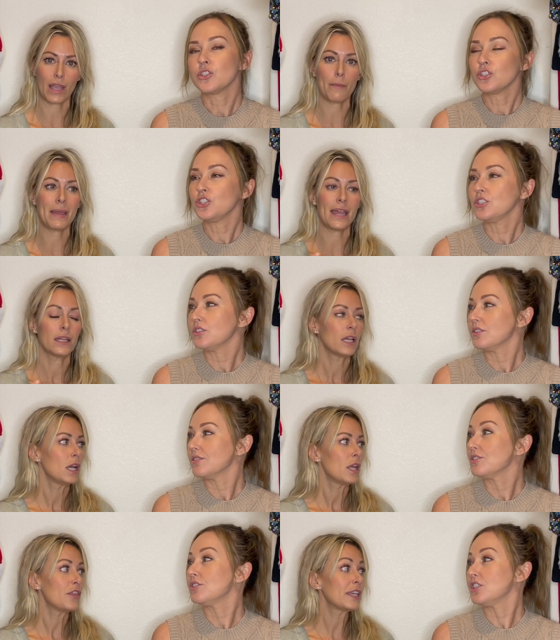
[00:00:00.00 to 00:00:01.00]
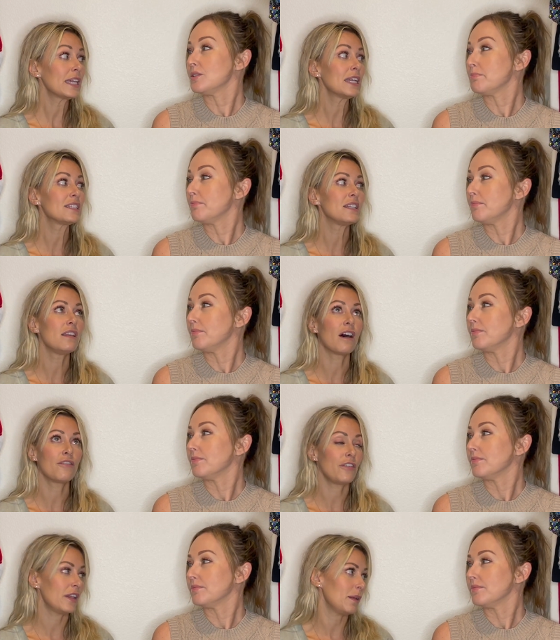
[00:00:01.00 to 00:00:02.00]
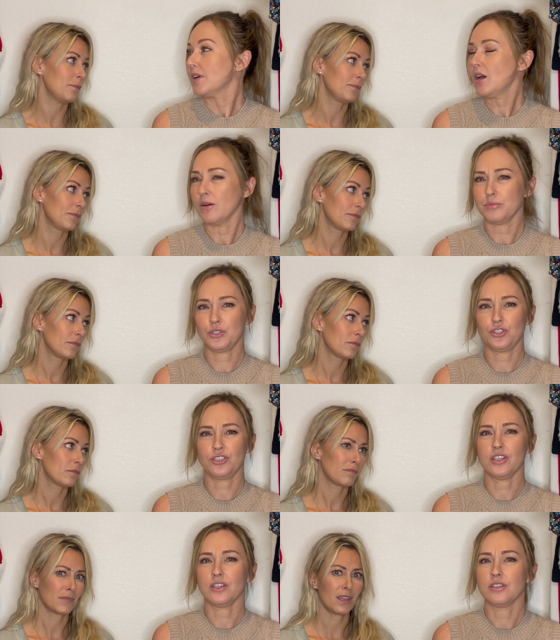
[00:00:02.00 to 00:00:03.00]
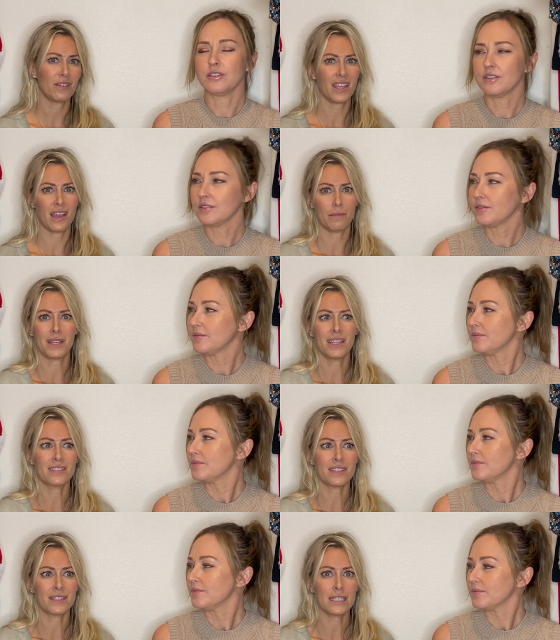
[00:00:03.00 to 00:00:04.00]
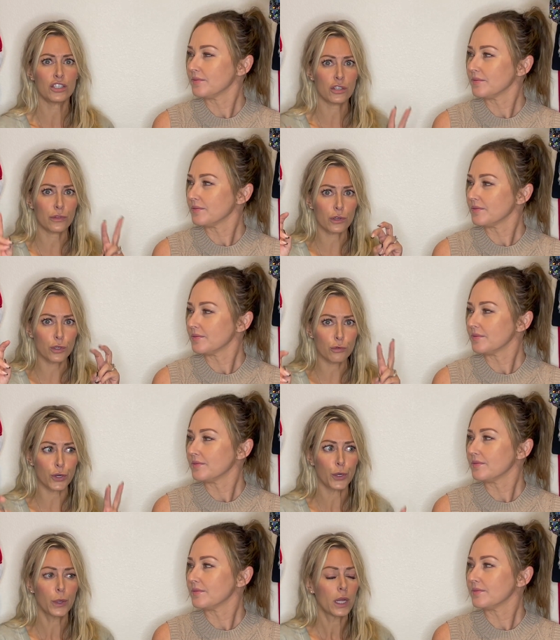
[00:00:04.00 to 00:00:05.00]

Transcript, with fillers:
Speaker 1: so I she, bet she, the kids love him. Oh, I'm sure. Oh yeah, I mean he's the teacher, the guru,